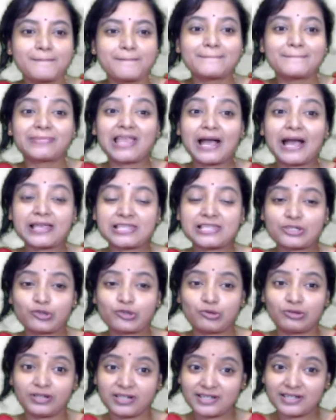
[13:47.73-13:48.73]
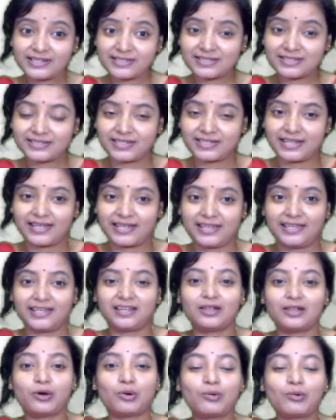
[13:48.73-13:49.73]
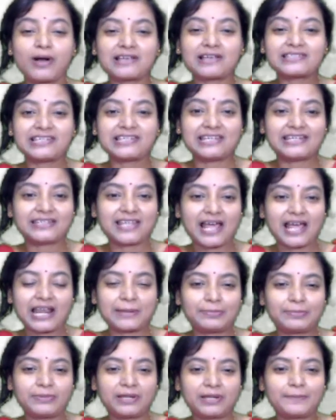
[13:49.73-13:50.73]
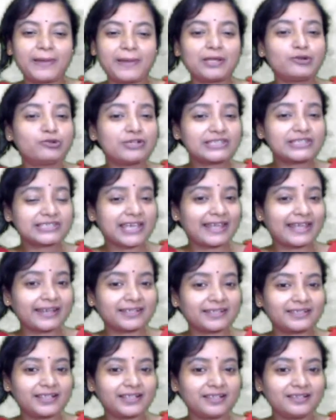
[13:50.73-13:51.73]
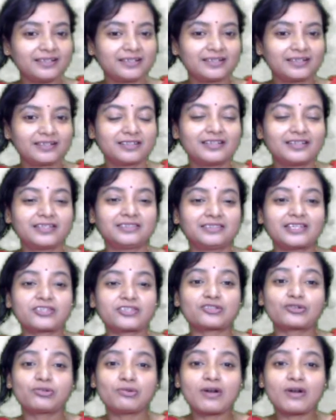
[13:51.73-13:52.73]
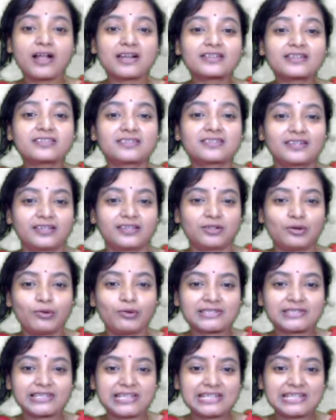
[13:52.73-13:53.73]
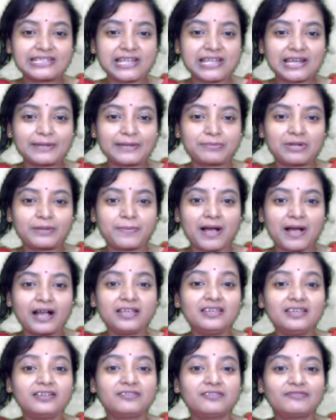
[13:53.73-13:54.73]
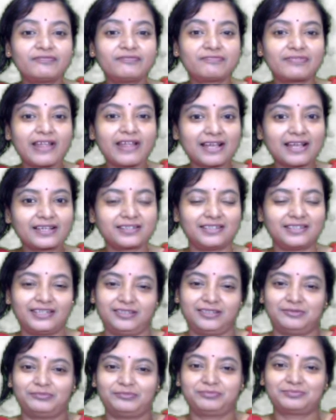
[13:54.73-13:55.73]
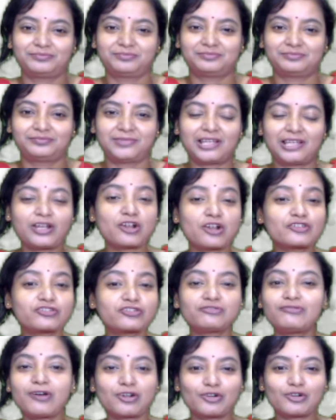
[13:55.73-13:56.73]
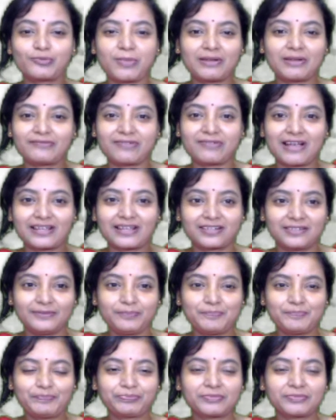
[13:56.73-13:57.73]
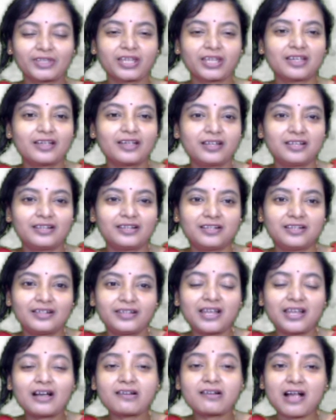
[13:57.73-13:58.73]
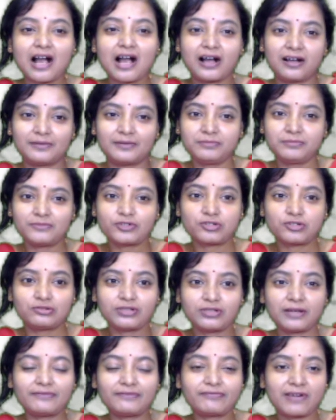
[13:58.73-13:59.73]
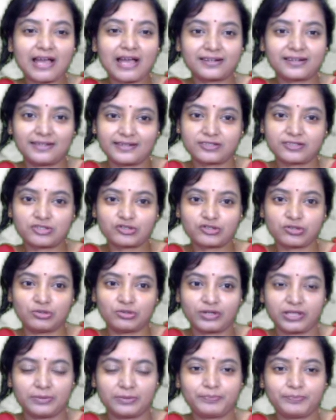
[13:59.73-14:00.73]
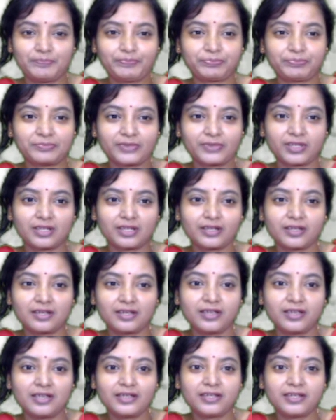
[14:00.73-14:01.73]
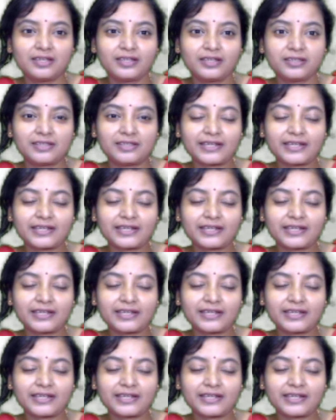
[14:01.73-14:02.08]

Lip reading: the Squire's tale was interrupted by which character? The Squire's tale was interrupted by Franklin and also followed by Franklin. Now come to the Franklin story. The